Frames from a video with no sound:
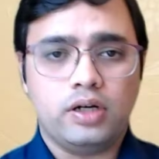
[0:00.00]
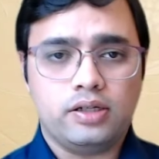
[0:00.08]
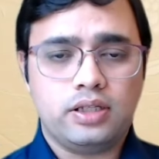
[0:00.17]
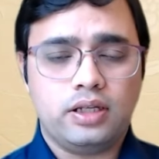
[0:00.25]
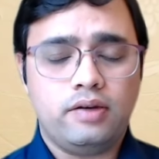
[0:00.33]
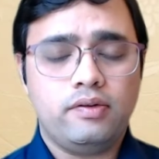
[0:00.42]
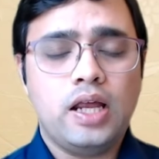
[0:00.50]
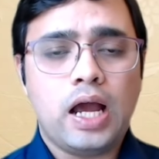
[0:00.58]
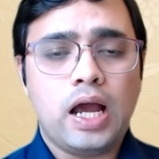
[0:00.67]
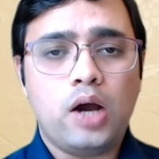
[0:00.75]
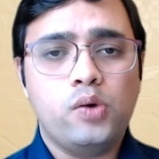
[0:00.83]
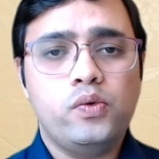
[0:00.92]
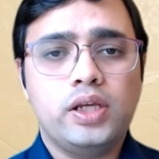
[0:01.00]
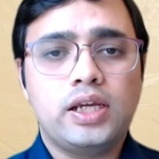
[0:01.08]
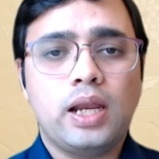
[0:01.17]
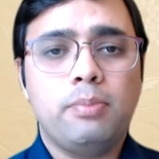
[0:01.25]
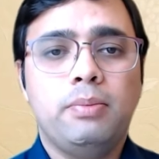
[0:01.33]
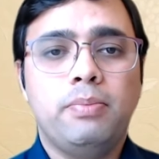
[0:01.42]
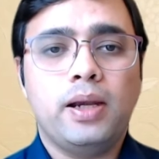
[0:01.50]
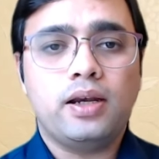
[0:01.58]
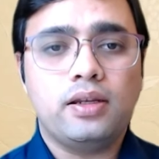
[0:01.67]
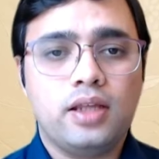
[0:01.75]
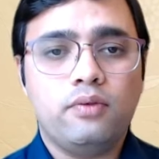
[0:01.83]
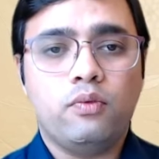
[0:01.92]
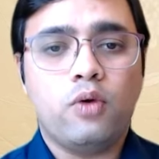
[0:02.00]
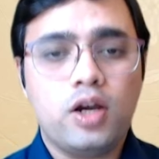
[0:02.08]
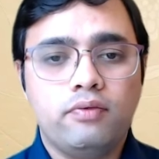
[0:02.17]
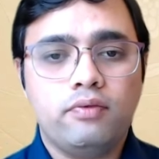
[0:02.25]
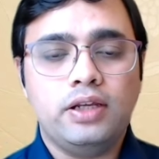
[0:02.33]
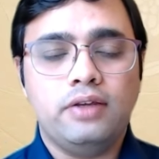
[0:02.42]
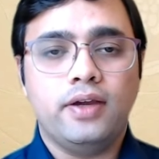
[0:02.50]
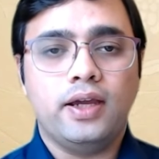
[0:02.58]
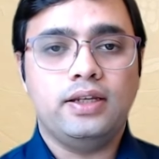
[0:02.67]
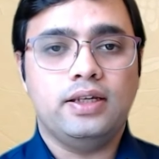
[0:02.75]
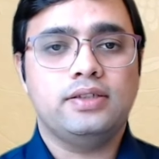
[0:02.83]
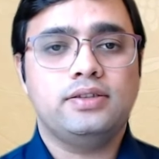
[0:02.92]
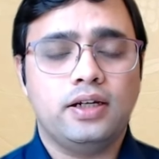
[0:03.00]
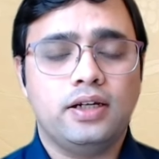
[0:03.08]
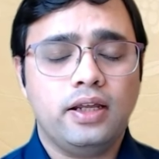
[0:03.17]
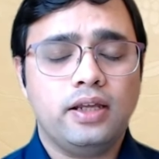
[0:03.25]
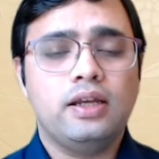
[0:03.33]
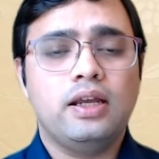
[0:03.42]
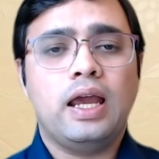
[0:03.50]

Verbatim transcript: ourselves, how we can be better than what we were yesterday,